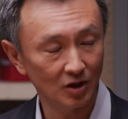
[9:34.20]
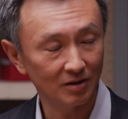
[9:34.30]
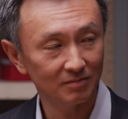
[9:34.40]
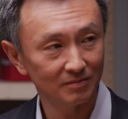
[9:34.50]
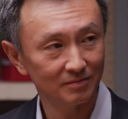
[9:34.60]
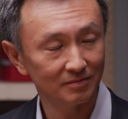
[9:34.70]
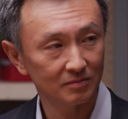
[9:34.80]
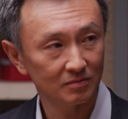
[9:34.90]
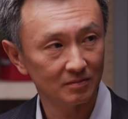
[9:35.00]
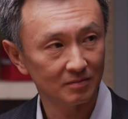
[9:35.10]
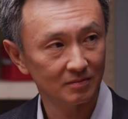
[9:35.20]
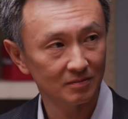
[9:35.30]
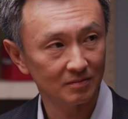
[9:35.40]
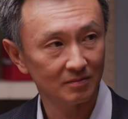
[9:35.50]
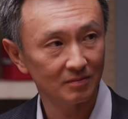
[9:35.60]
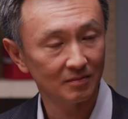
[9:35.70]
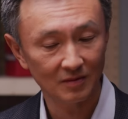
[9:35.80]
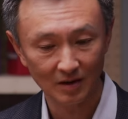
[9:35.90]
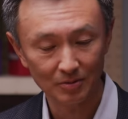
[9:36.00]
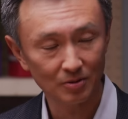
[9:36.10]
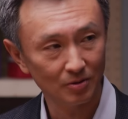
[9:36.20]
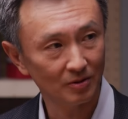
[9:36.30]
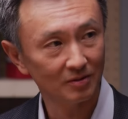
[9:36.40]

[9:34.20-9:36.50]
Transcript: Yeah. So I've got to trust the landlord a Absolutely.